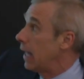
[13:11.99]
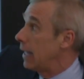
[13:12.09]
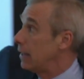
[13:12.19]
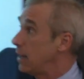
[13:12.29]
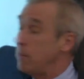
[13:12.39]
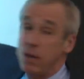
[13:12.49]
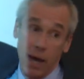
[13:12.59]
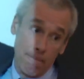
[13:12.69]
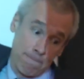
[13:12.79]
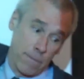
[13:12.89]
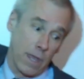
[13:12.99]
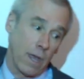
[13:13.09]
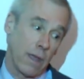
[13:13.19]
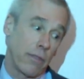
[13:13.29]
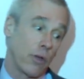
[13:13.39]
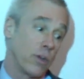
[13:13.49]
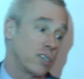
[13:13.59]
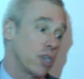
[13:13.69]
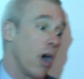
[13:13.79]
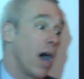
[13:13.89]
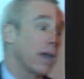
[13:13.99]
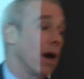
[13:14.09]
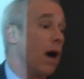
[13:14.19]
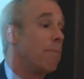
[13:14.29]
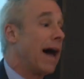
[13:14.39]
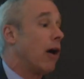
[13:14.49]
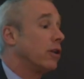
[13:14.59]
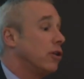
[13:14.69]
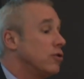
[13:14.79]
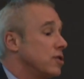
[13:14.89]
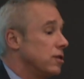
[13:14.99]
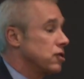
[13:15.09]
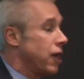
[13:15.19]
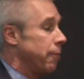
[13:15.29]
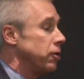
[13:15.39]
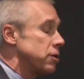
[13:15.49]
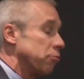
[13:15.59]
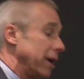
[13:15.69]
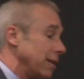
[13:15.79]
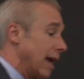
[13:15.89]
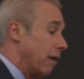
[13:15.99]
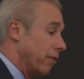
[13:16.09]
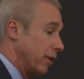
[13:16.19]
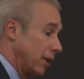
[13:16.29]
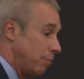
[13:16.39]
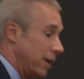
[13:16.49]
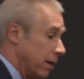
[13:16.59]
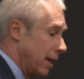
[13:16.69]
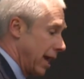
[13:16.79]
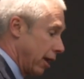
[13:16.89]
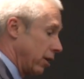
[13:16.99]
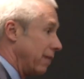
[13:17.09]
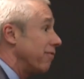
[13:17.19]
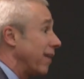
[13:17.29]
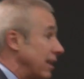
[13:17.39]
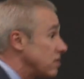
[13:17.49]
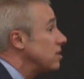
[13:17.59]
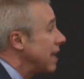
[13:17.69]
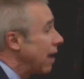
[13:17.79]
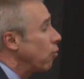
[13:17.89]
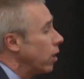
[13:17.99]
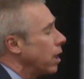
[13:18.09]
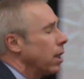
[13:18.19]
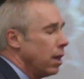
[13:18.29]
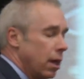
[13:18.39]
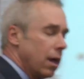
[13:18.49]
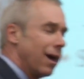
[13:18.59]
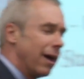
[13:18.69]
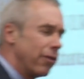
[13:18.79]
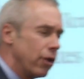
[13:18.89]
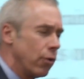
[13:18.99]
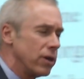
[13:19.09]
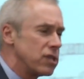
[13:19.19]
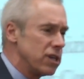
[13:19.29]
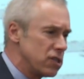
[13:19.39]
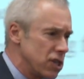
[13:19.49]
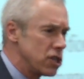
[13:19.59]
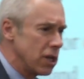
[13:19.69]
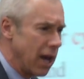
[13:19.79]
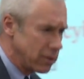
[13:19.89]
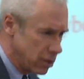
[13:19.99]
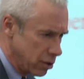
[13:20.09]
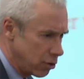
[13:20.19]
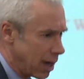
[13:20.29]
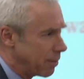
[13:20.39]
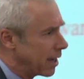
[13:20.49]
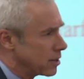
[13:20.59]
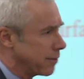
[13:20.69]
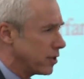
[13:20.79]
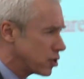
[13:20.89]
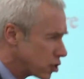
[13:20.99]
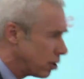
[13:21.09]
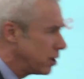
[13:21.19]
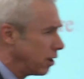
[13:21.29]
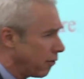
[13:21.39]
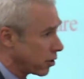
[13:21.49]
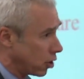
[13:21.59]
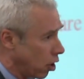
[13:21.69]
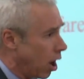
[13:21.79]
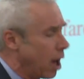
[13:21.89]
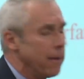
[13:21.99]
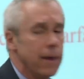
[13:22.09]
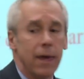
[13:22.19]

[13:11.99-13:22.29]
In Libya, there was talk about using cyber to bring down the Libyan air defense network. There was a decision not to do that because of uncertainty over the law.